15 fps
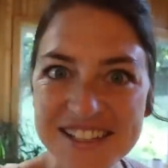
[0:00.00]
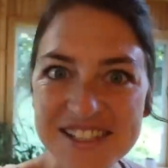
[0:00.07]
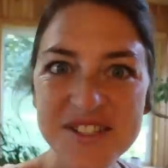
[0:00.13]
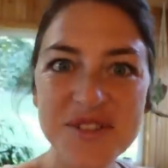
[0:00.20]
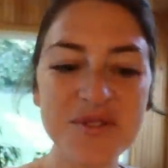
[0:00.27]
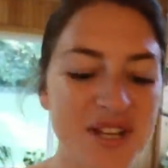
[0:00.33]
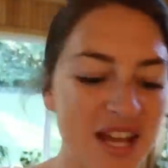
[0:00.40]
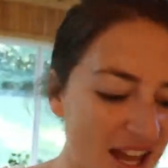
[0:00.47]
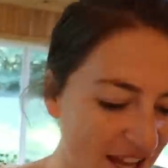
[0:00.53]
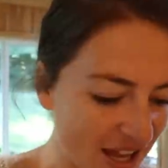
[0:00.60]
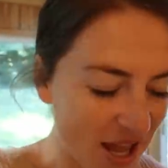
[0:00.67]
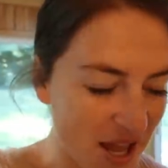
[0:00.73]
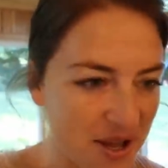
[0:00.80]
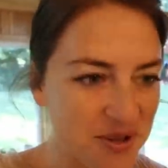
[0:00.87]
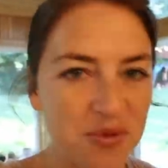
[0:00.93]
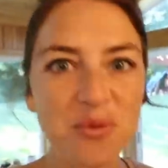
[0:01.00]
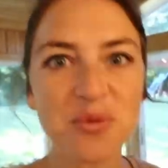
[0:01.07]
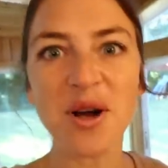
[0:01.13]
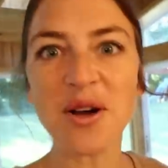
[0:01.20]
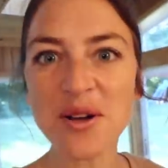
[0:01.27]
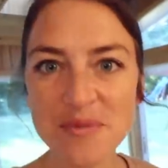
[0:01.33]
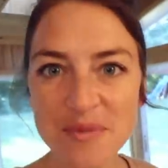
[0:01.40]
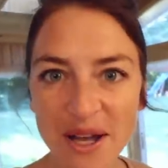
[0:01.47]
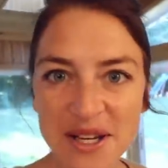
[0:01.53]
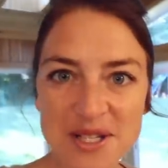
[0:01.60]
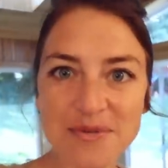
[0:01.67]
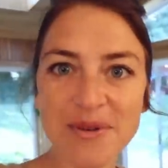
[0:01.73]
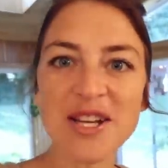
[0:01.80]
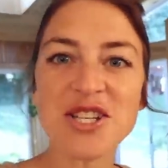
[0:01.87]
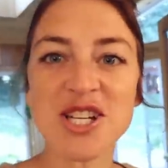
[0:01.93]
it's a new day and welcome back
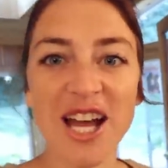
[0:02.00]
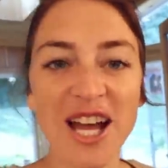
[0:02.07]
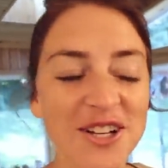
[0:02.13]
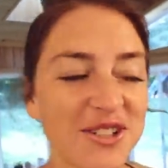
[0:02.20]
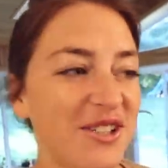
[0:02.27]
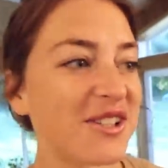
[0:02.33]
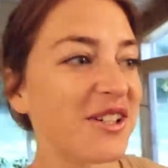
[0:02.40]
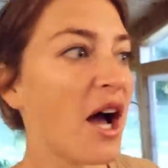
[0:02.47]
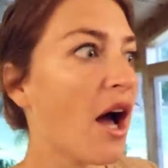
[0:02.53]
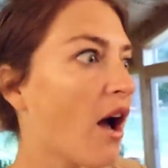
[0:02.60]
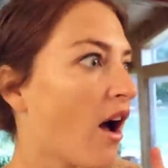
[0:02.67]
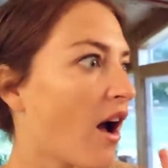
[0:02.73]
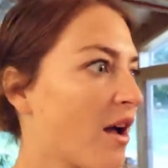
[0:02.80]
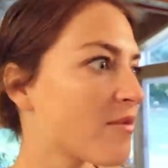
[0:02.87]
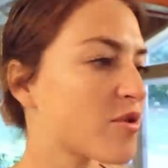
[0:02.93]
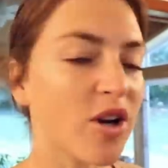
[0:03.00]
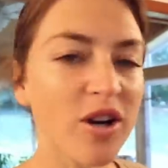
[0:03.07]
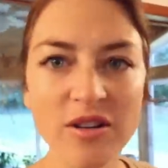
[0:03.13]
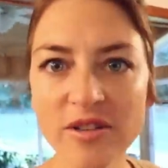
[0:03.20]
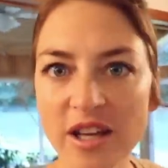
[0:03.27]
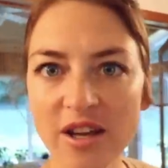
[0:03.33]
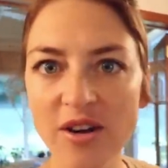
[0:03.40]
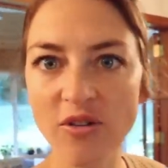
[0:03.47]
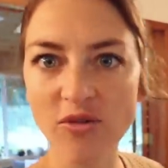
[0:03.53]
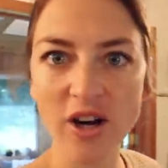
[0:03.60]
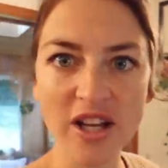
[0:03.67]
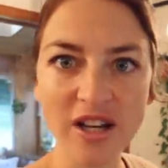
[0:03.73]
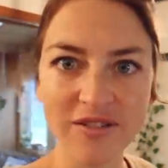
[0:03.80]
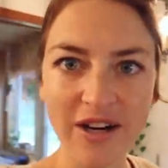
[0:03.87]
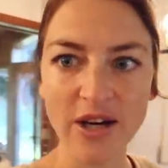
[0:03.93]
to my channel. I'm currently
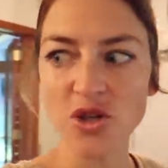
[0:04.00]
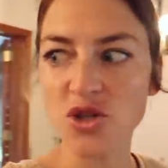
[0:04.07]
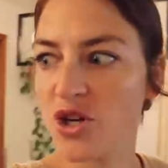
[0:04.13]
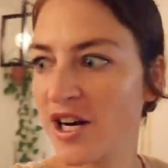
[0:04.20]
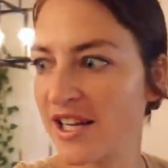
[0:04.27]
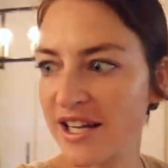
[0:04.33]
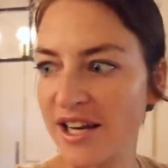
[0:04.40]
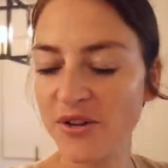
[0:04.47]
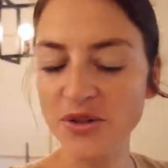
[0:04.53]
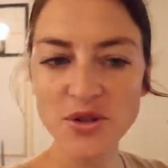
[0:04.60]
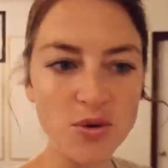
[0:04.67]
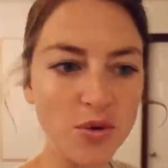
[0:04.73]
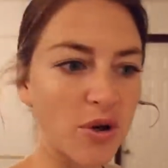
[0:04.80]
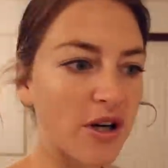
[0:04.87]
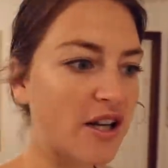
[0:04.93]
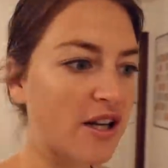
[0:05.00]
running around trying to get out the door